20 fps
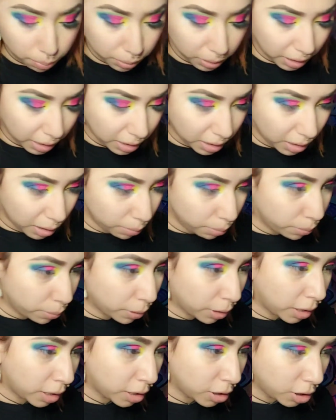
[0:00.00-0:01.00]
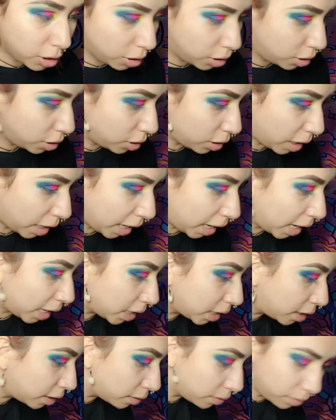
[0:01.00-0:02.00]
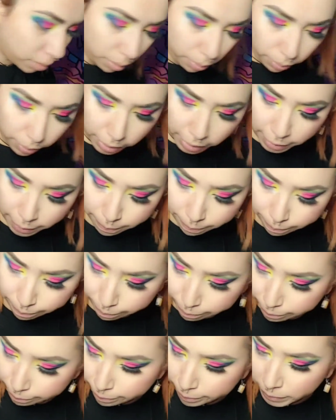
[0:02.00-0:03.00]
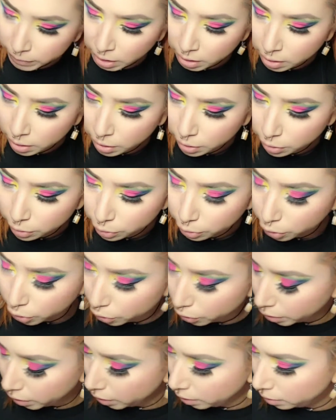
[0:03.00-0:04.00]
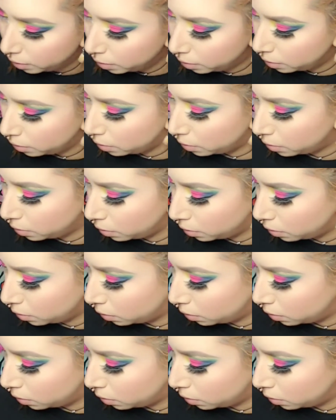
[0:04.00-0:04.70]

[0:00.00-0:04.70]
blending brush. I had it here somewhere. Great.